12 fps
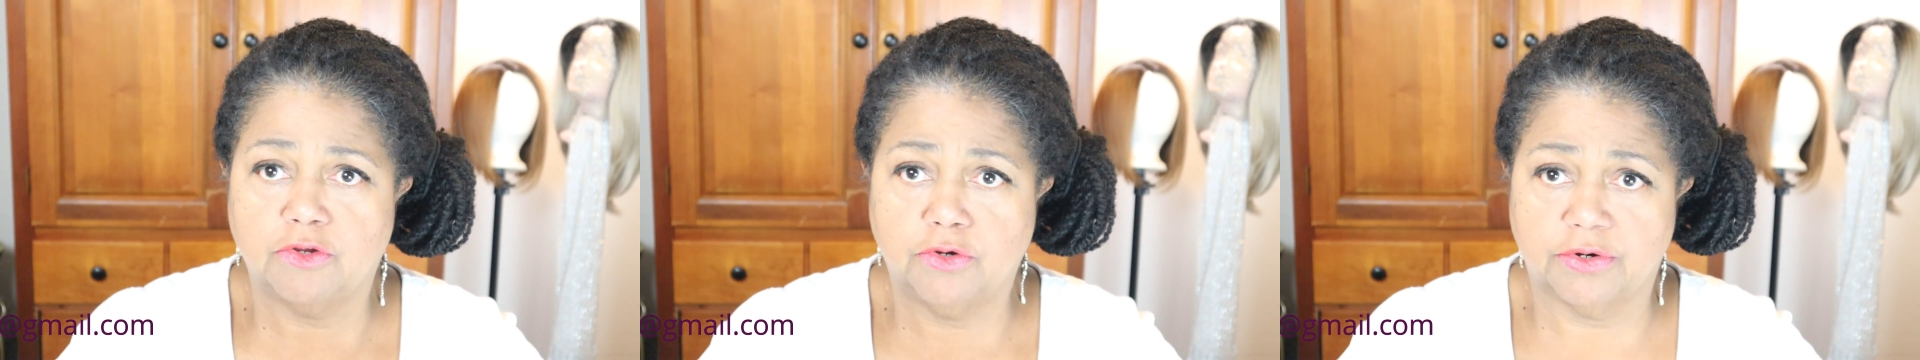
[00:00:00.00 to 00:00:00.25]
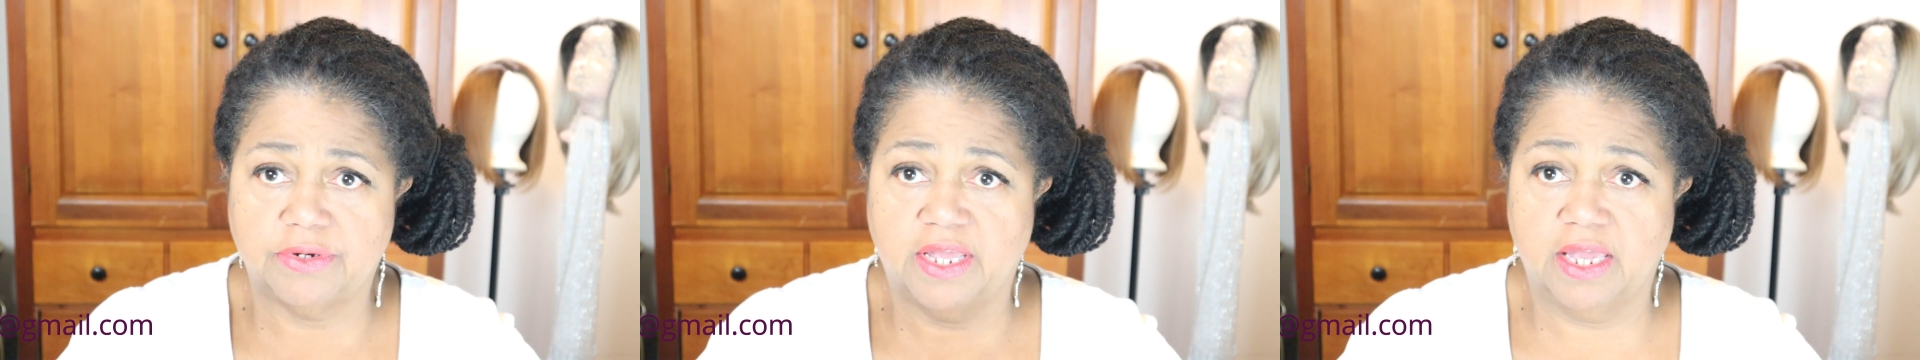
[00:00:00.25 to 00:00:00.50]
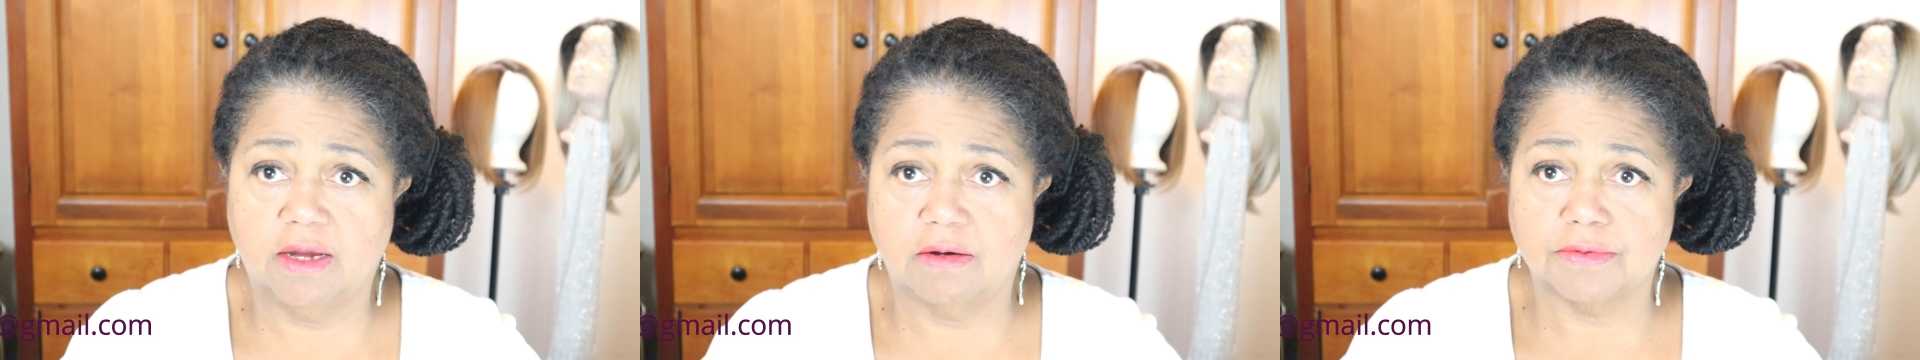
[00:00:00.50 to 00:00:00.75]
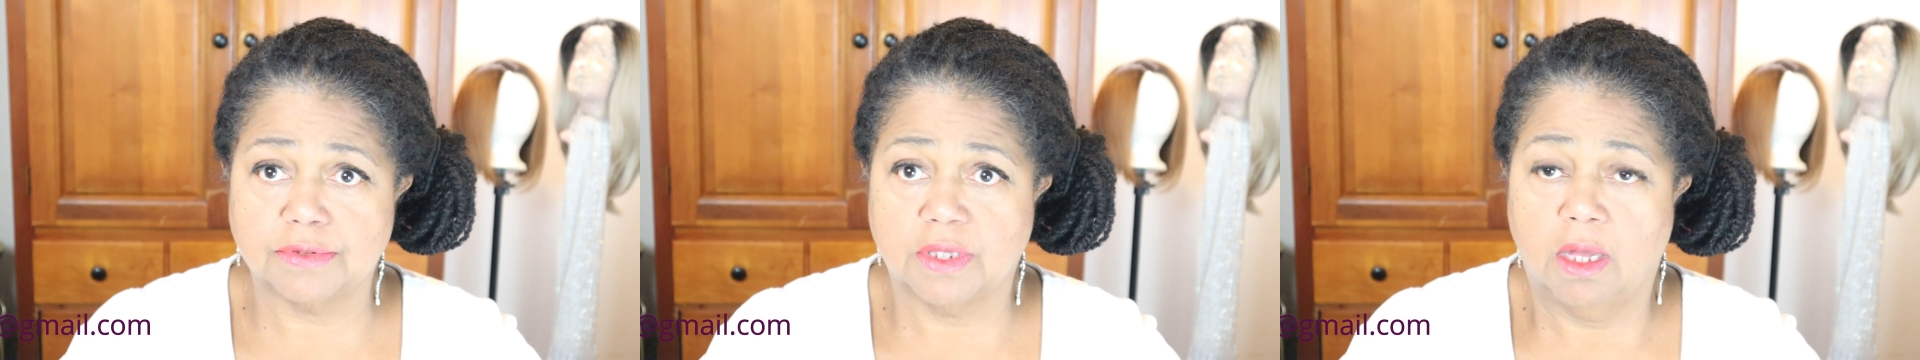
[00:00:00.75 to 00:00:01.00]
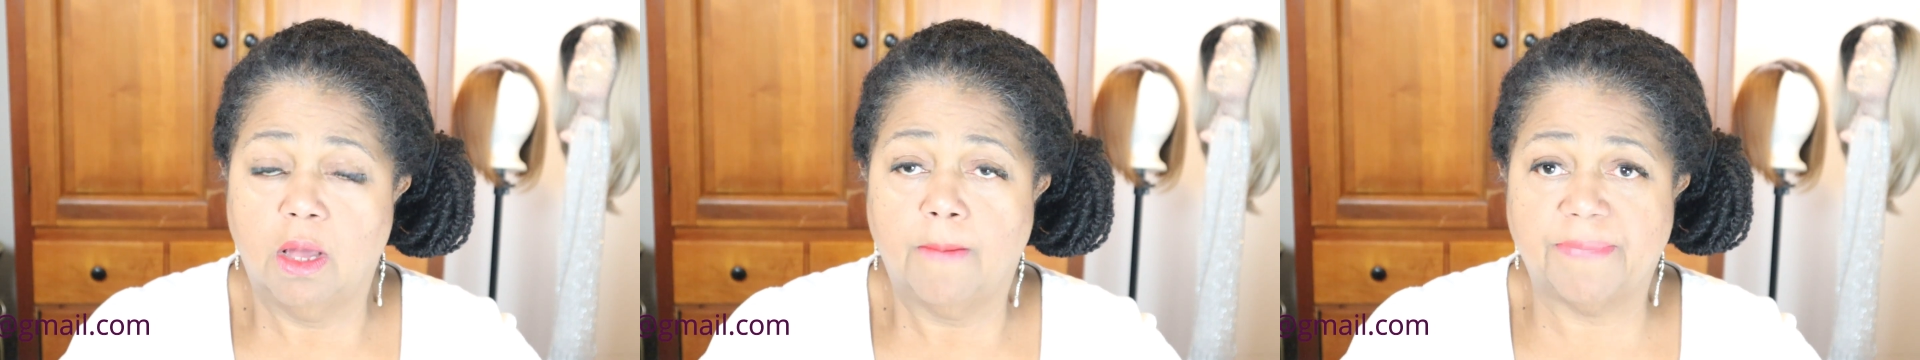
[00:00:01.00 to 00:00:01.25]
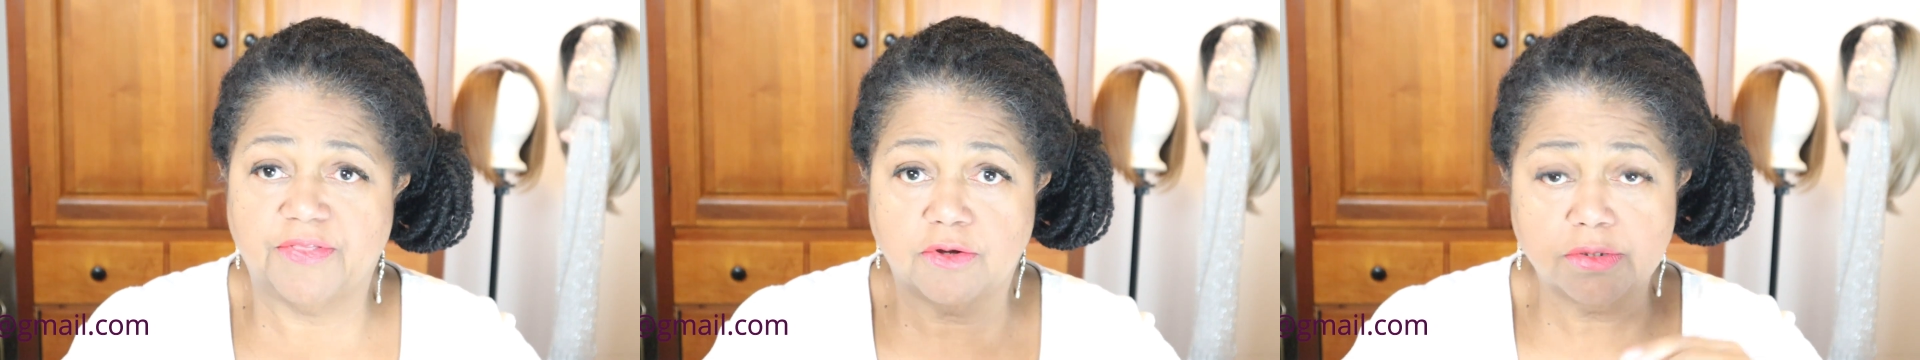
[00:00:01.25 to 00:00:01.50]
your nails,
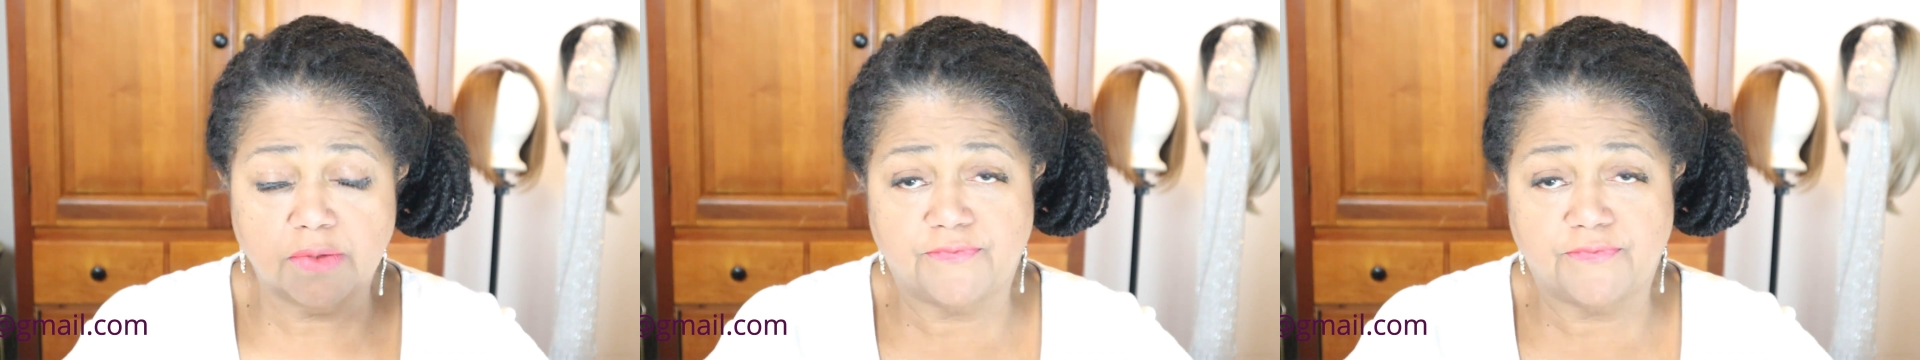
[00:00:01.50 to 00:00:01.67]
but those